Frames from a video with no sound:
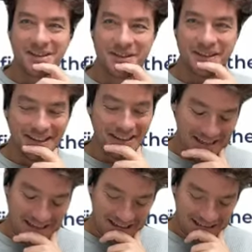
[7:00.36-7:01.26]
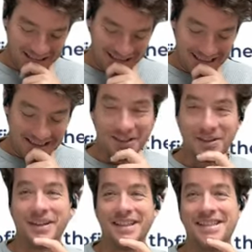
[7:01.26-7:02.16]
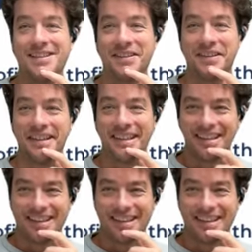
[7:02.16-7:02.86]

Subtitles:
great. That's a crazy story.